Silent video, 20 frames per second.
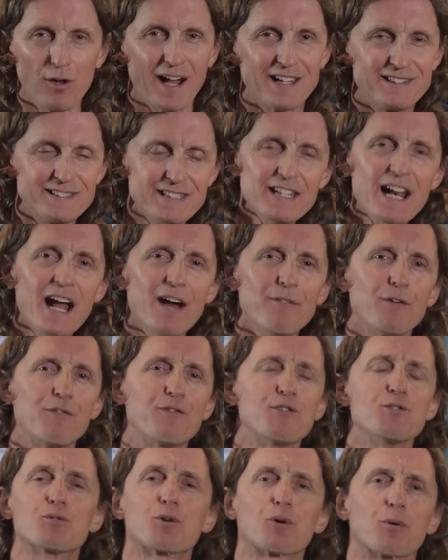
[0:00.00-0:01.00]
I did have a
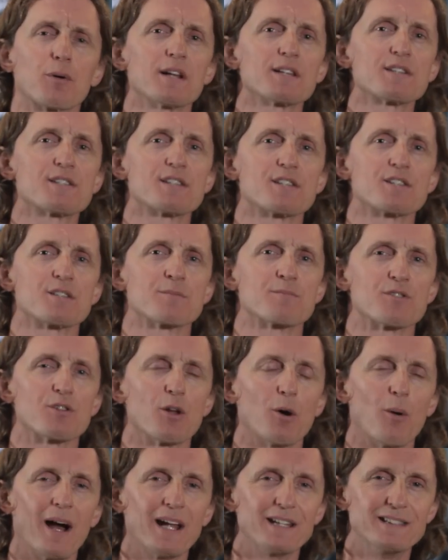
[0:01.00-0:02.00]
few criticisms
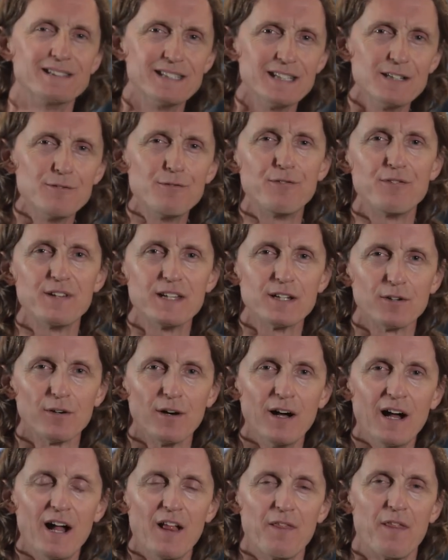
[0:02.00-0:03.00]
though. I did feel
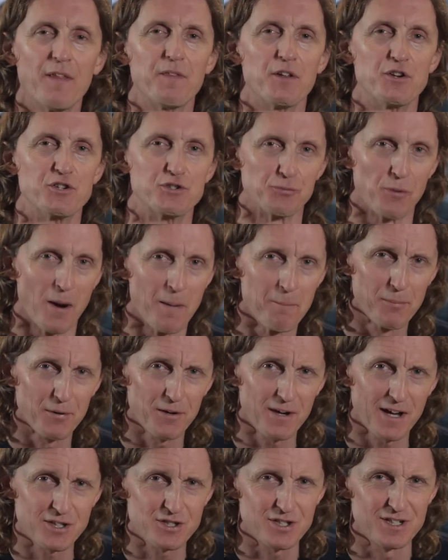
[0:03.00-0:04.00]
that the drum
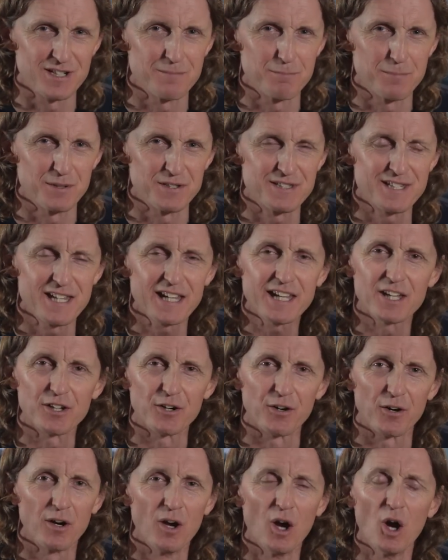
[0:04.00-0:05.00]
production in
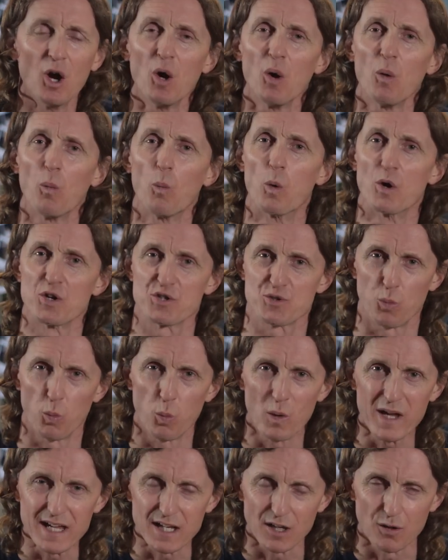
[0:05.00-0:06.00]
particular was
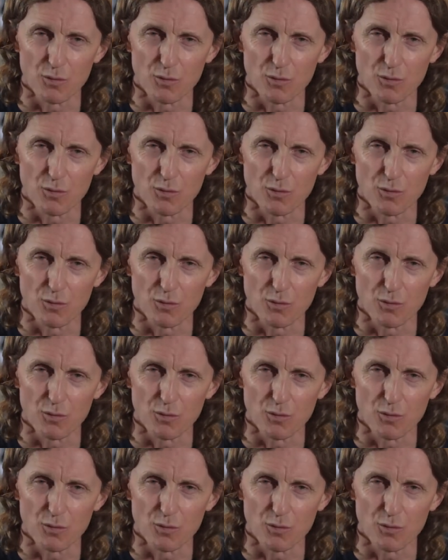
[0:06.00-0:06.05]
weak.